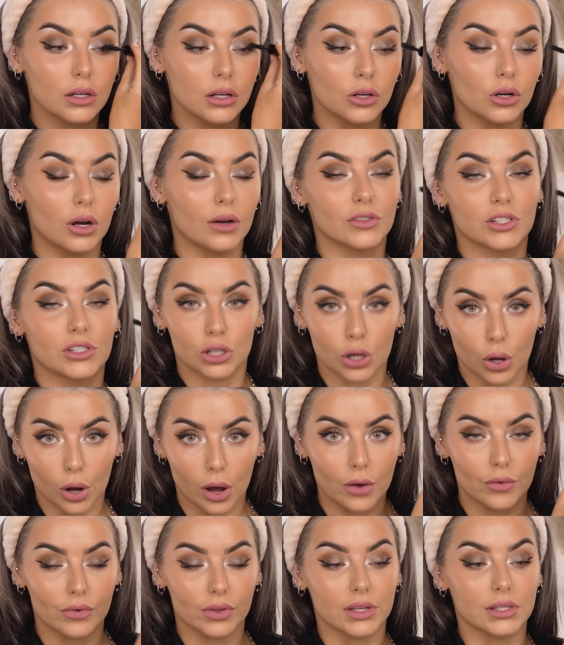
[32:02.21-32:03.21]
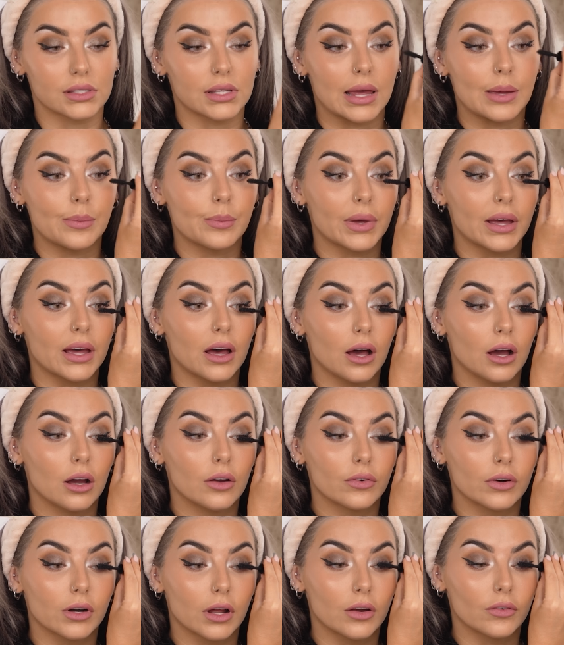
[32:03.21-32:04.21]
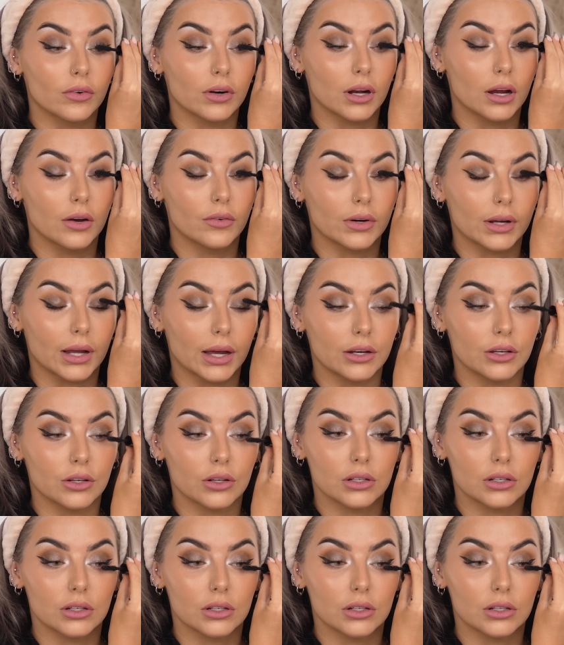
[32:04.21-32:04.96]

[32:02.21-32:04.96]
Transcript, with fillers: You don't go over the same bit over and over and over again.